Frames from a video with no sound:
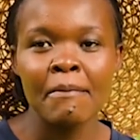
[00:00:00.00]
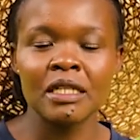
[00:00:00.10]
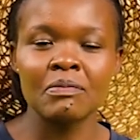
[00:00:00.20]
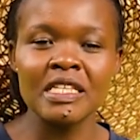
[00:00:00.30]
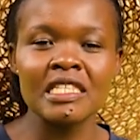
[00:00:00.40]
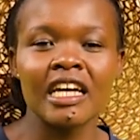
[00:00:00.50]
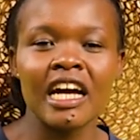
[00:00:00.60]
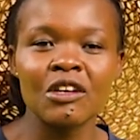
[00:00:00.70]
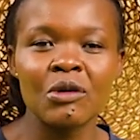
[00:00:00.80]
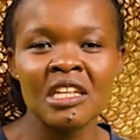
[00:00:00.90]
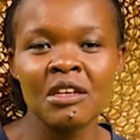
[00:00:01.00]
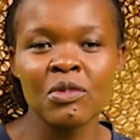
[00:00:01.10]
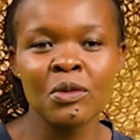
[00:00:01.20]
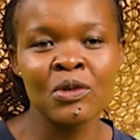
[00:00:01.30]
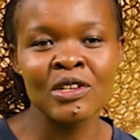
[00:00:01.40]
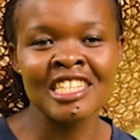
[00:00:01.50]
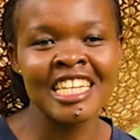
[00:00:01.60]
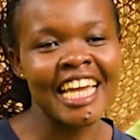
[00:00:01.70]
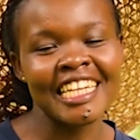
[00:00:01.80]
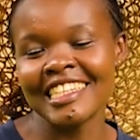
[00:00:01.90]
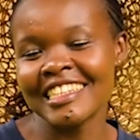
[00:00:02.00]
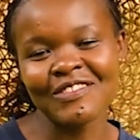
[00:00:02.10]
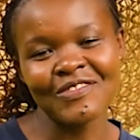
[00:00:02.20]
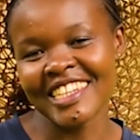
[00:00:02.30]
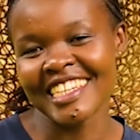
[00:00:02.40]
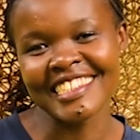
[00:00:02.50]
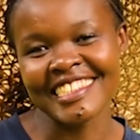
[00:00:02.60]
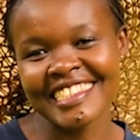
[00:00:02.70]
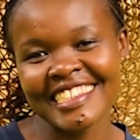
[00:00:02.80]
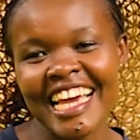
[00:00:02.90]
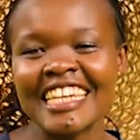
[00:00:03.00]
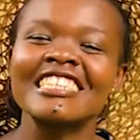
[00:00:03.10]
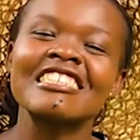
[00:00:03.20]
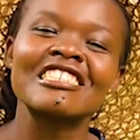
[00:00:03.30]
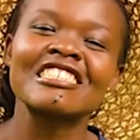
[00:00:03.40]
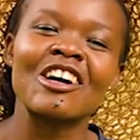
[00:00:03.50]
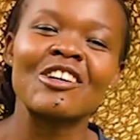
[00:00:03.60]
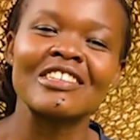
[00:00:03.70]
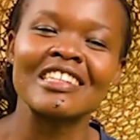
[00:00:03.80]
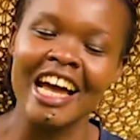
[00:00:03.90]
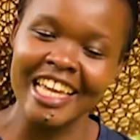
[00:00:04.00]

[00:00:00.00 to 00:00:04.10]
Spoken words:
But basically, when he proposed, I didn't faint. I didn't shout.